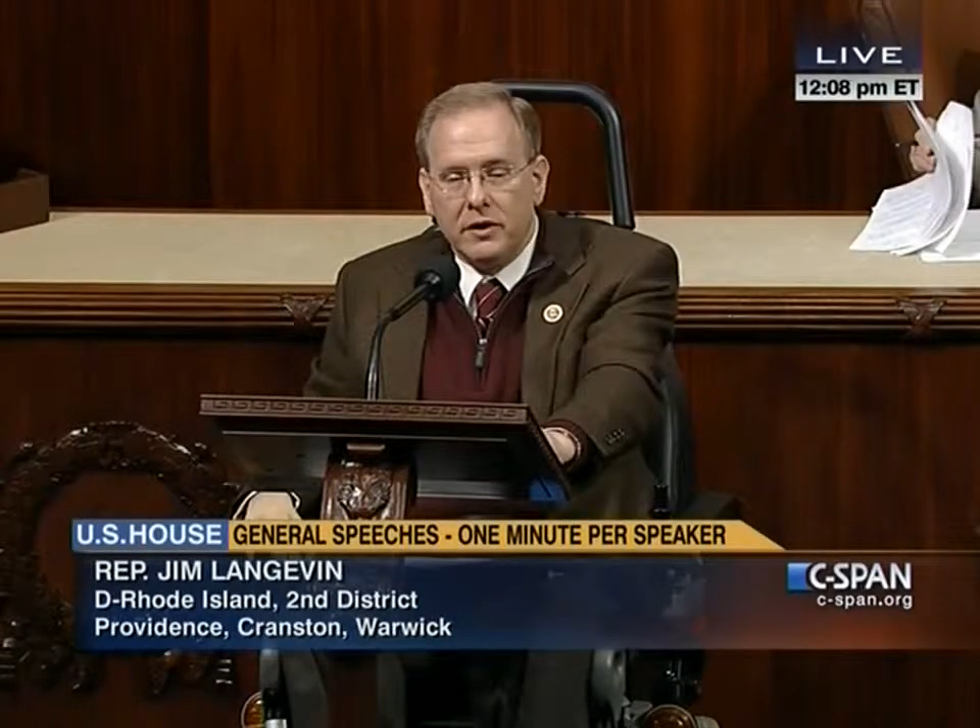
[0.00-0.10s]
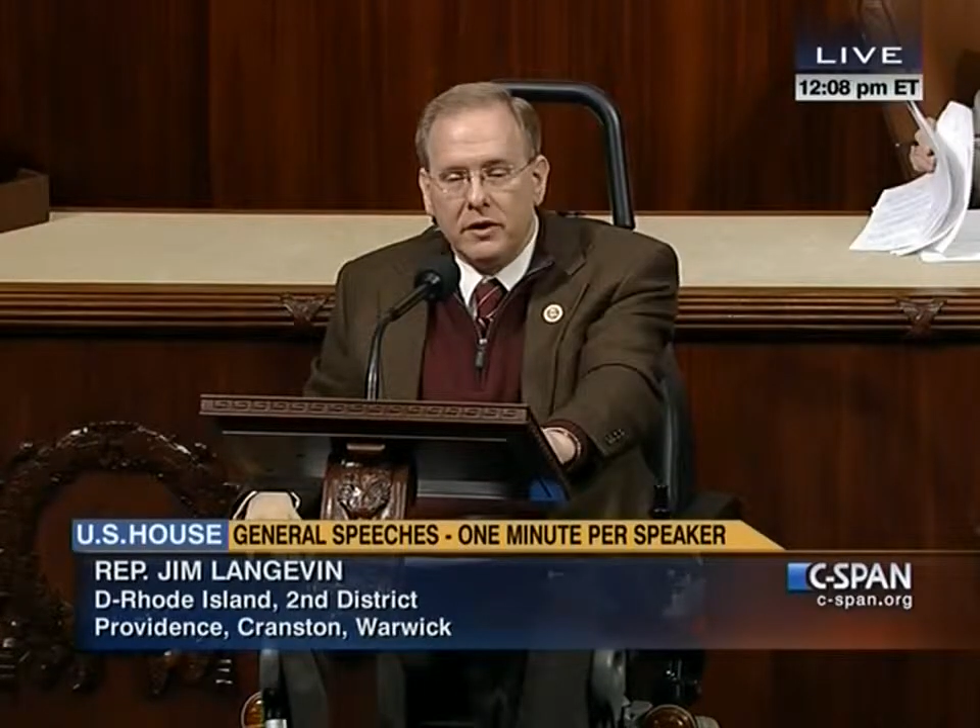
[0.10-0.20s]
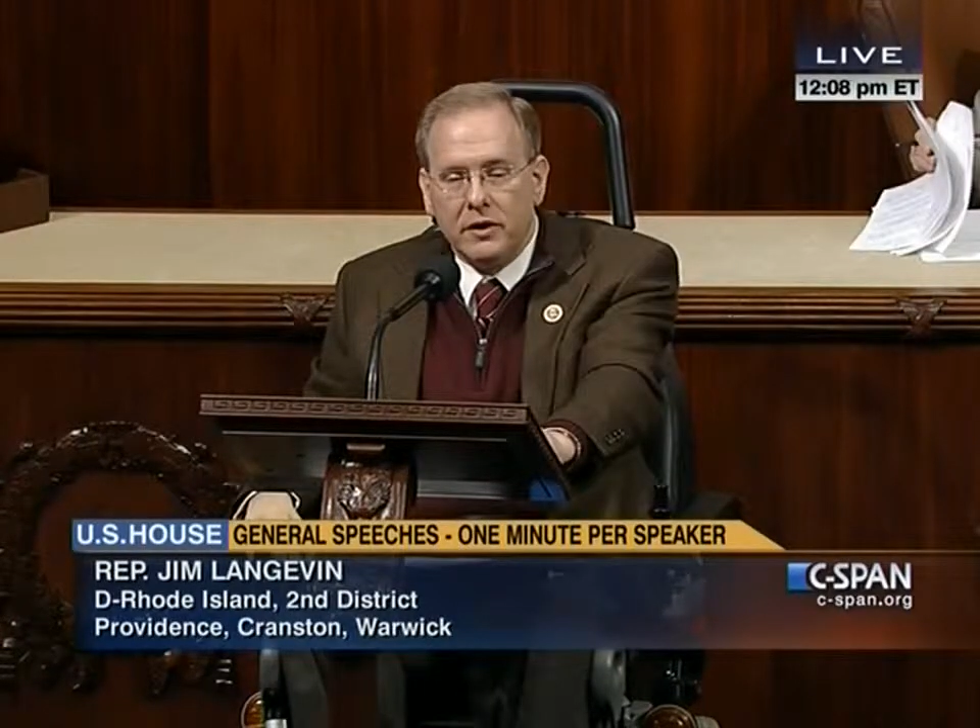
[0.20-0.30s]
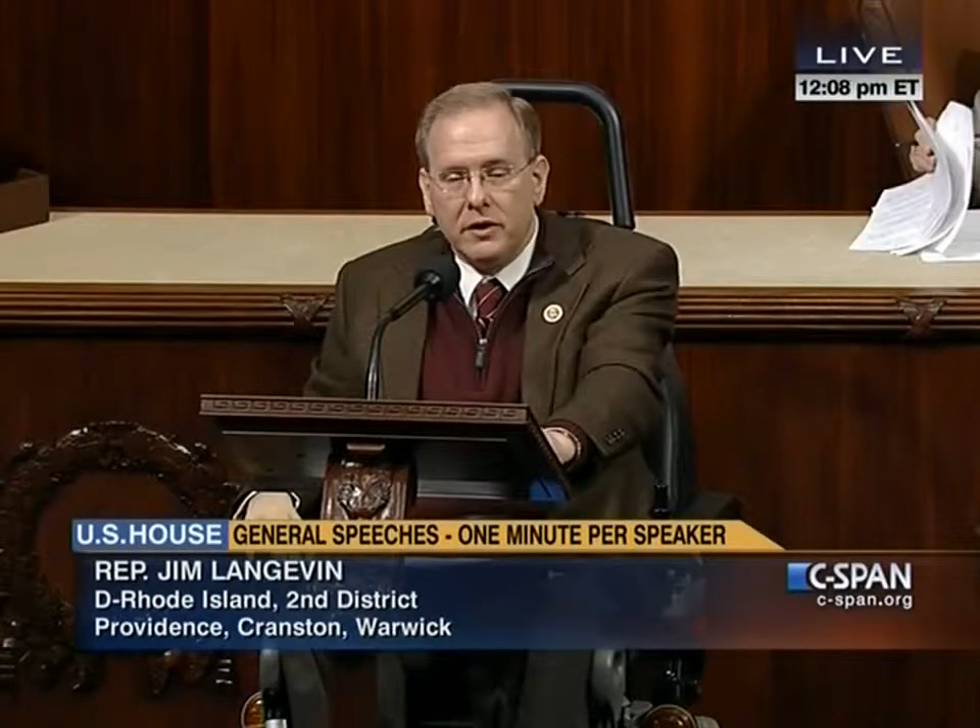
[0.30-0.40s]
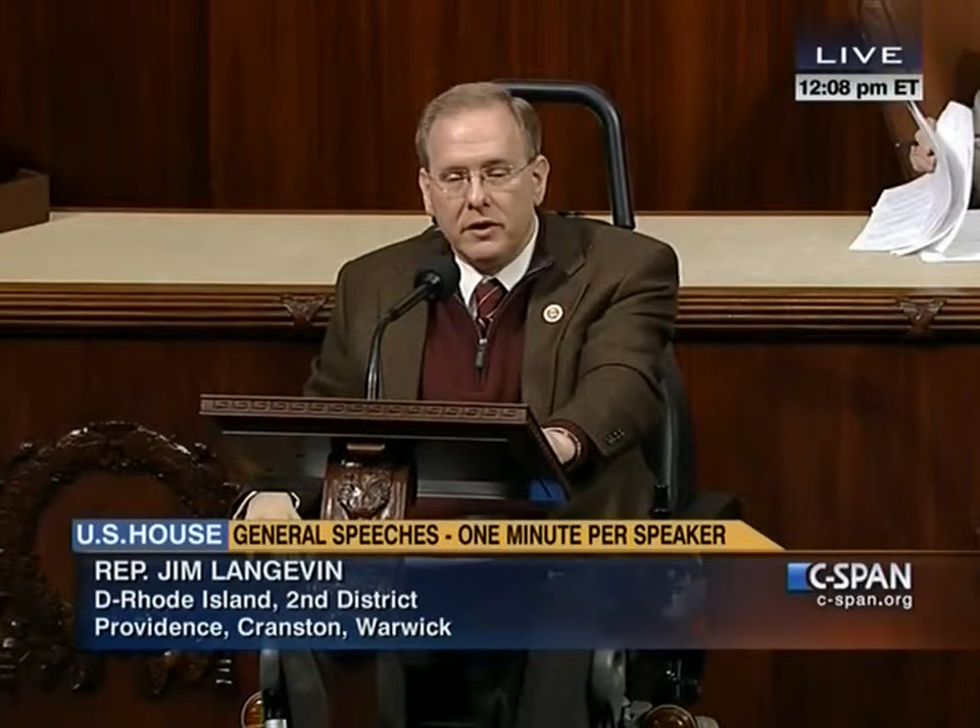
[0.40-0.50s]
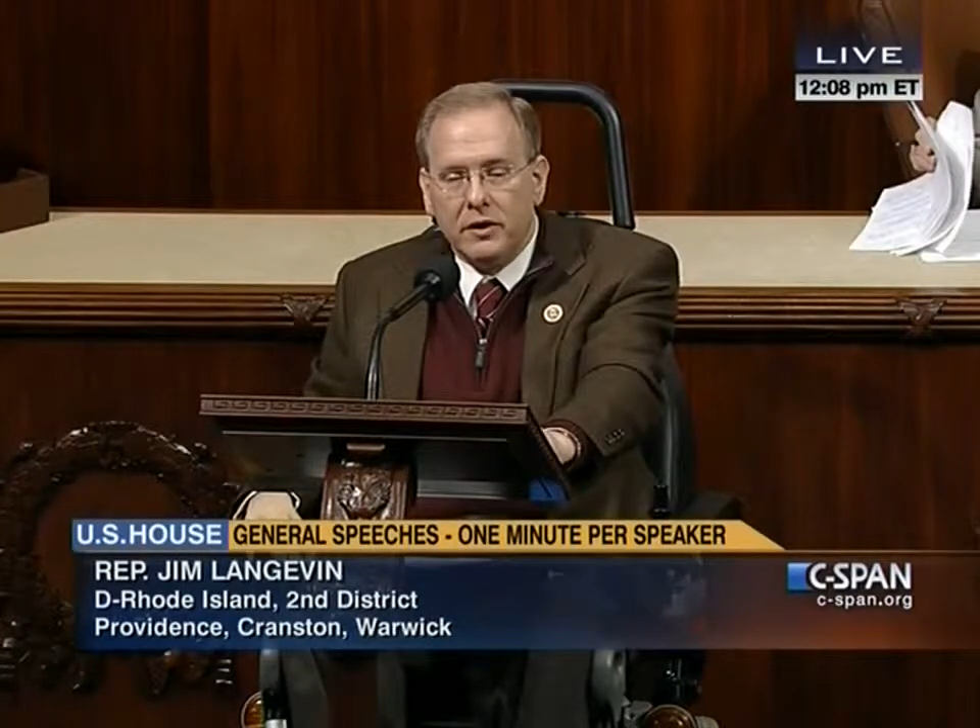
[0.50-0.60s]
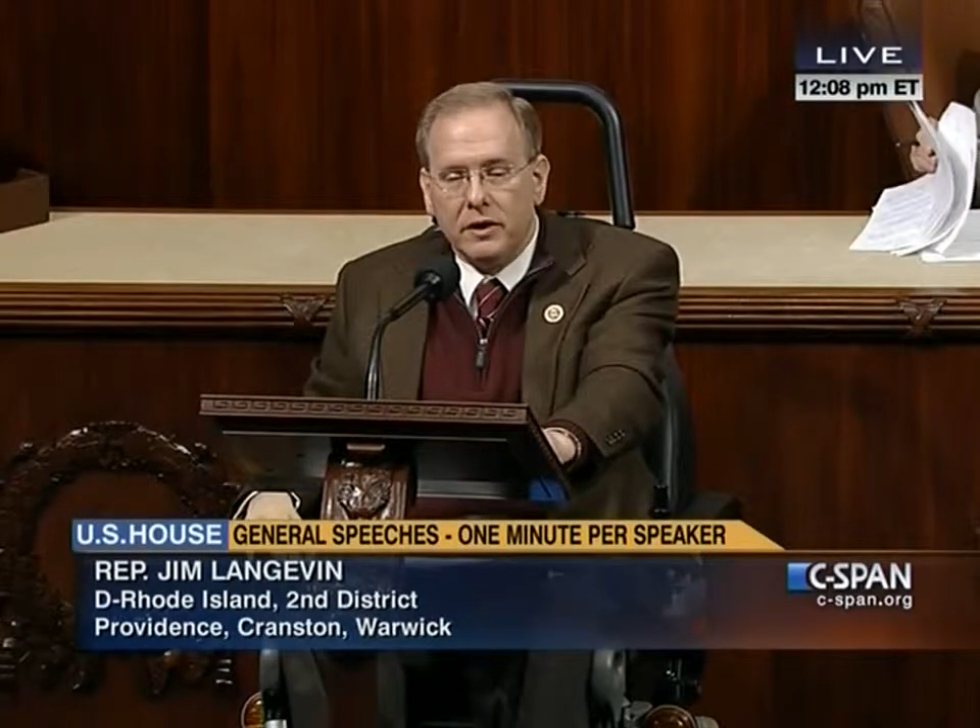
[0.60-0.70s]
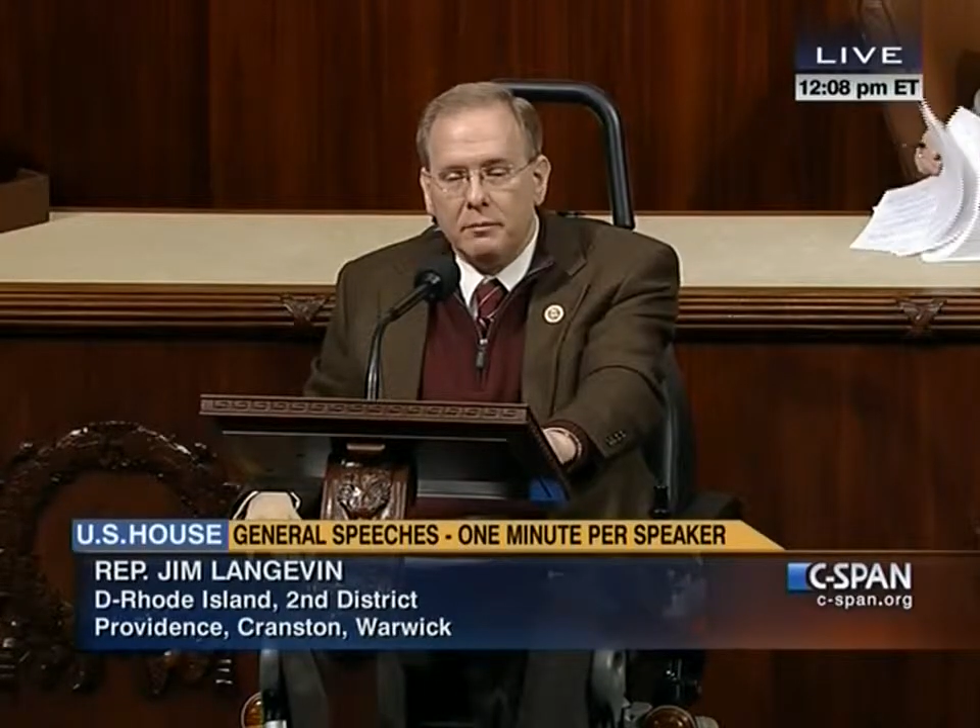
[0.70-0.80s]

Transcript: to this vitally